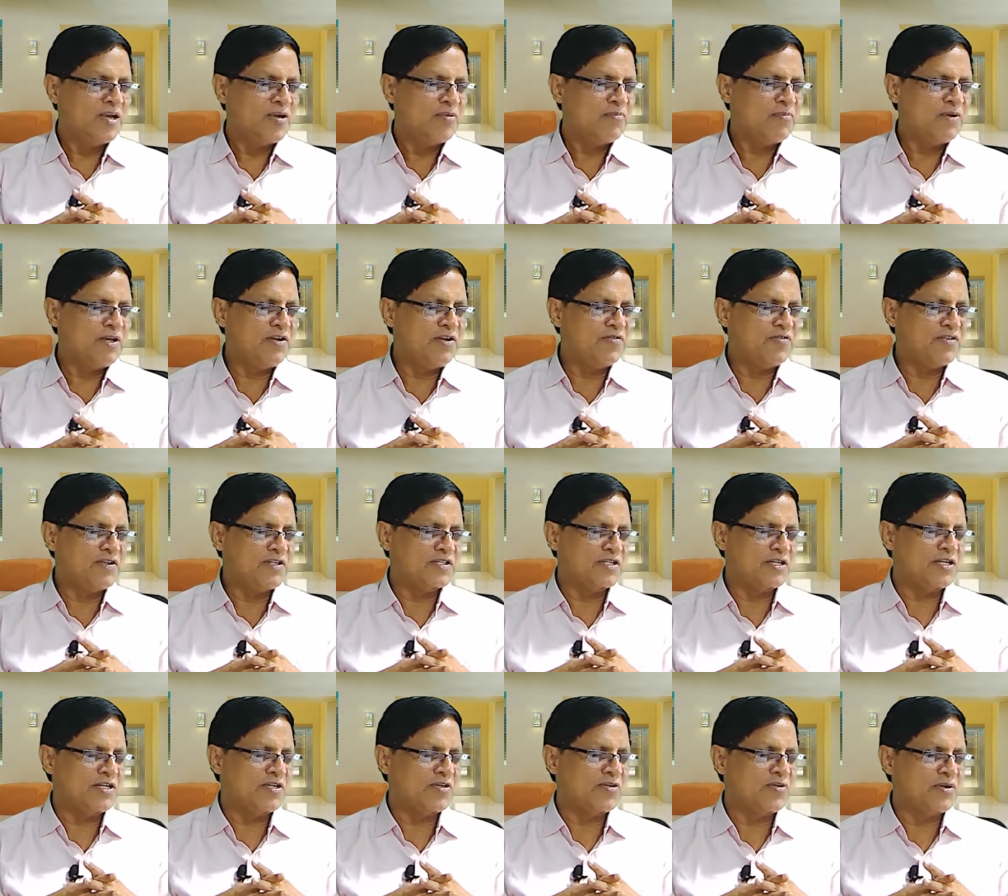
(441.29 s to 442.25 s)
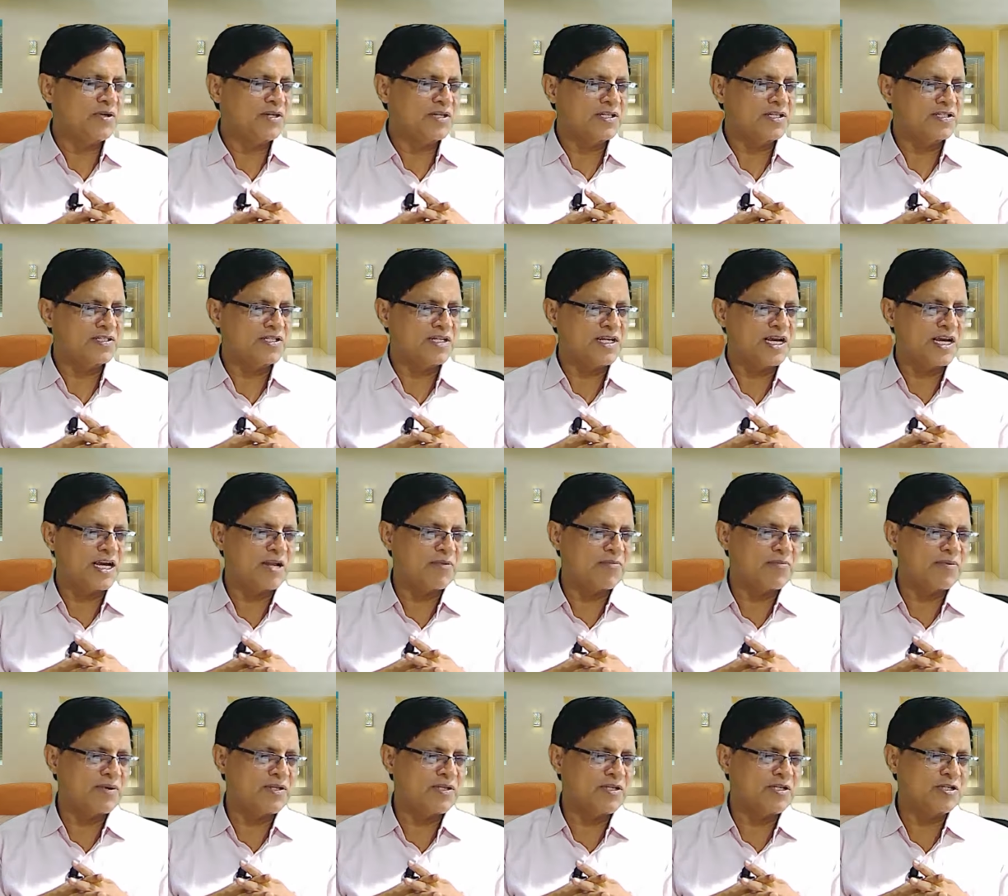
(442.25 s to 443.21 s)
beneficiary during the
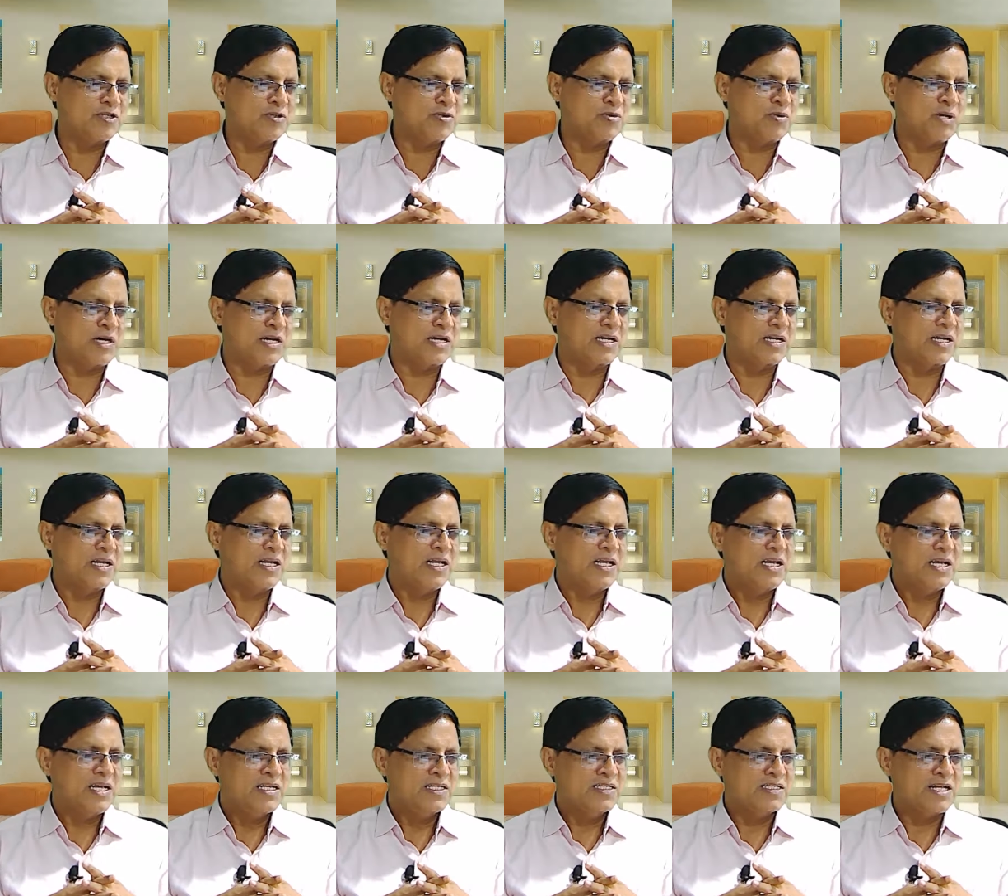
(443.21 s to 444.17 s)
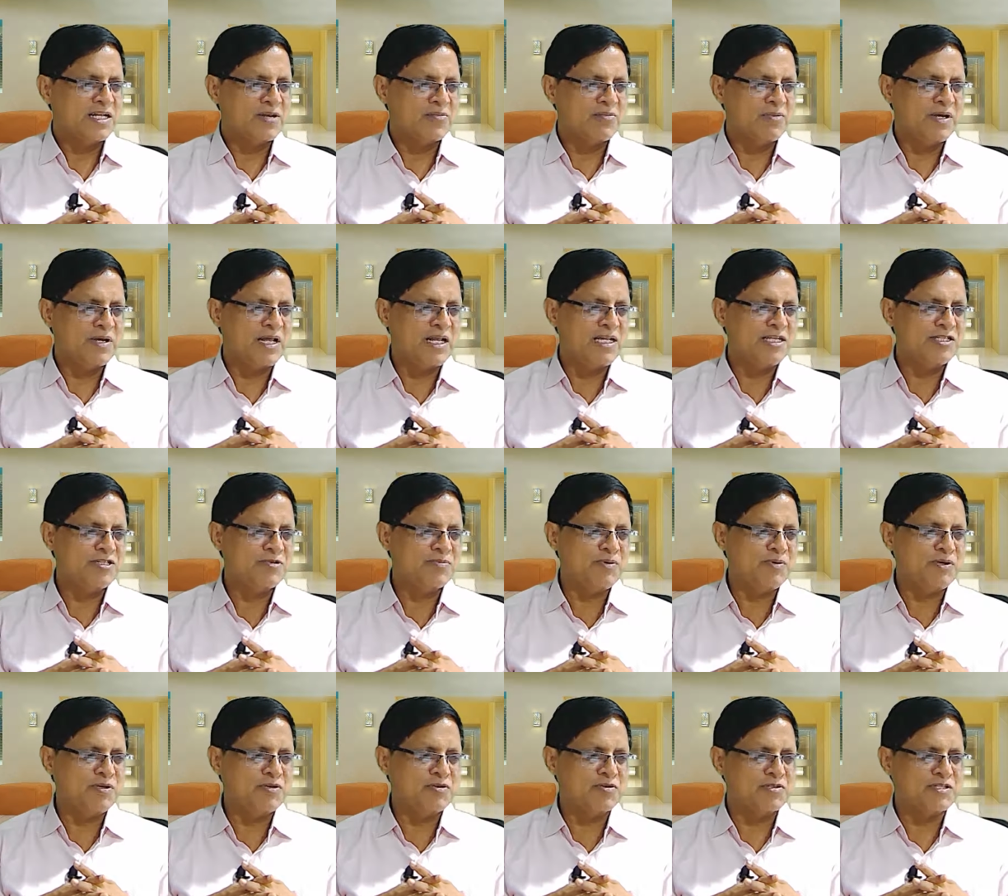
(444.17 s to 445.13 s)
CIRP, the issuer shall be
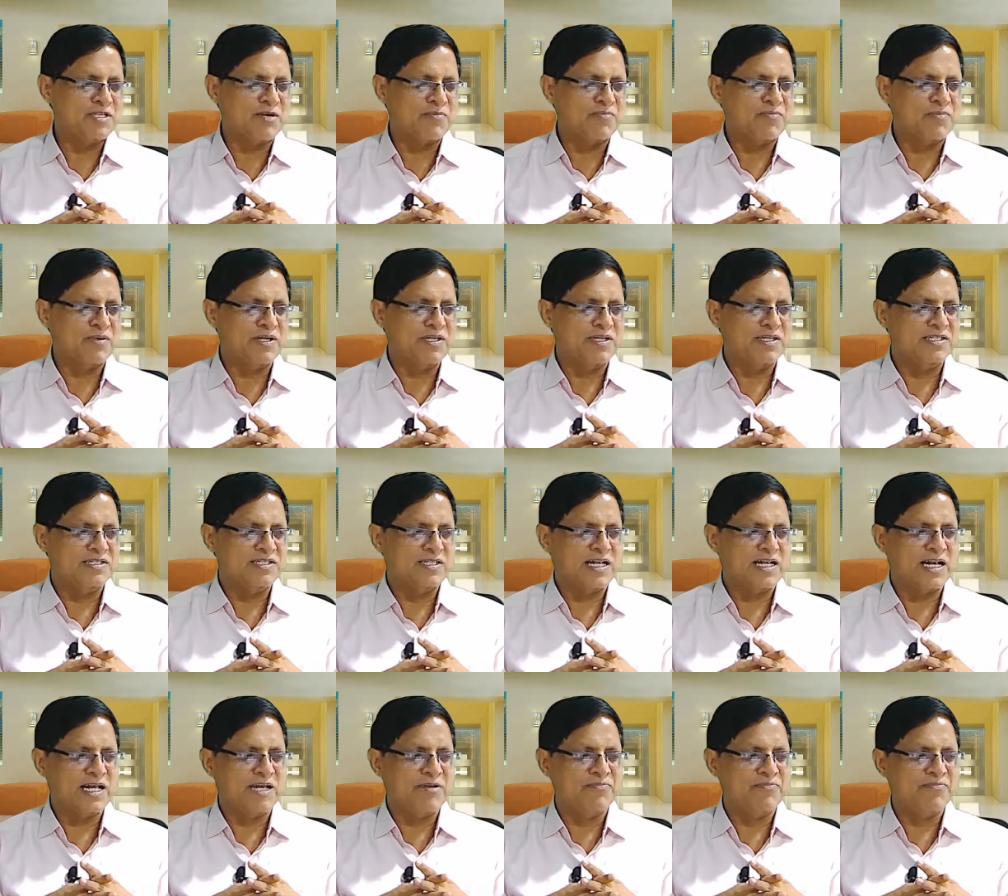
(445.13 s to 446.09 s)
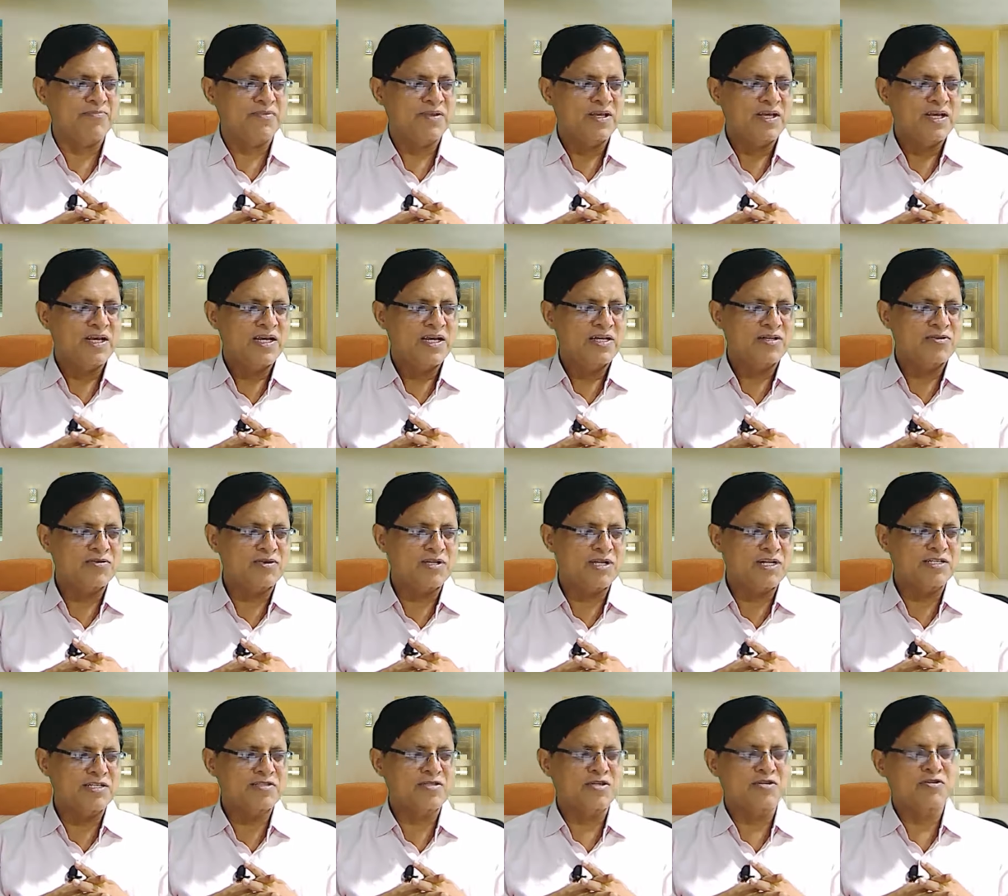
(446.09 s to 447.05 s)
eligible to submit its claim to the
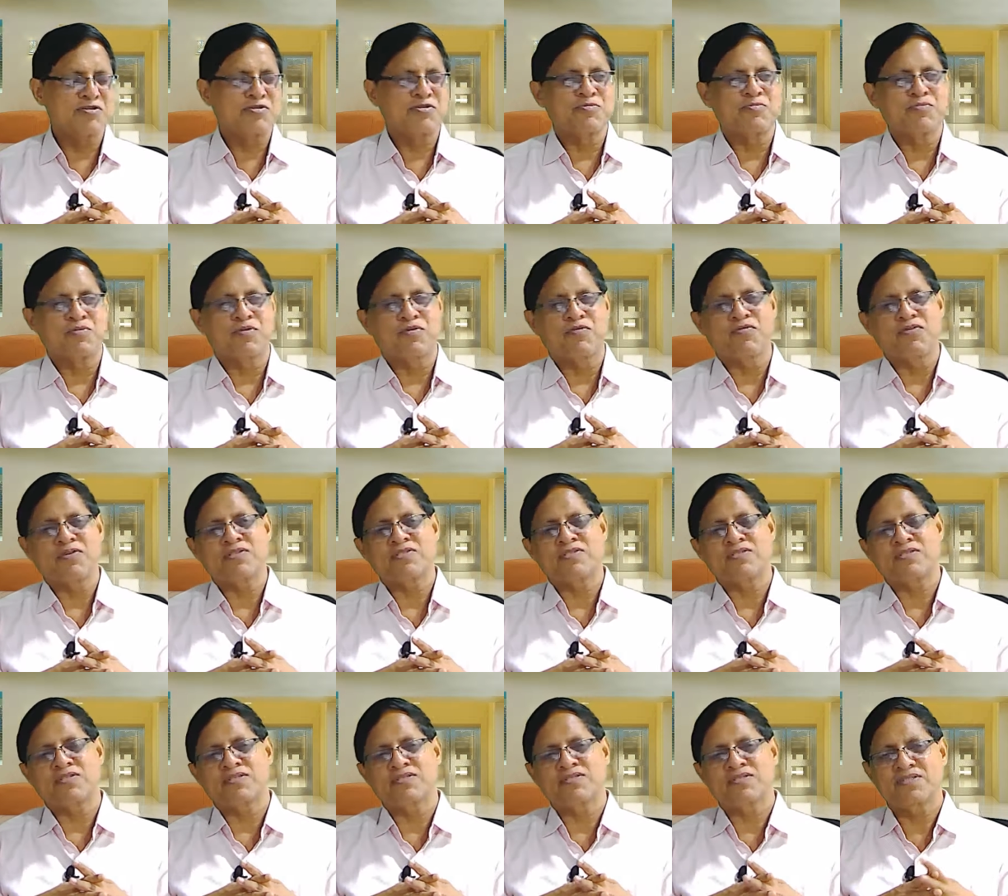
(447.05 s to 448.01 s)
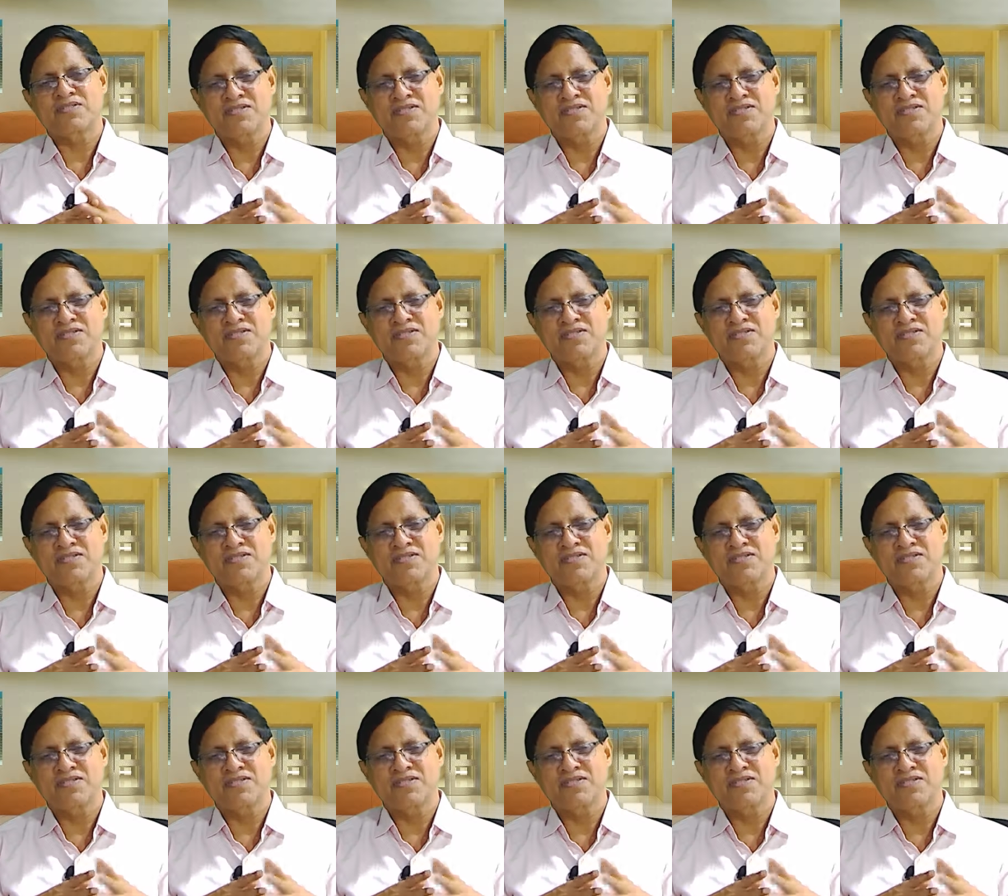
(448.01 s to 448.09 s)
resolution professional.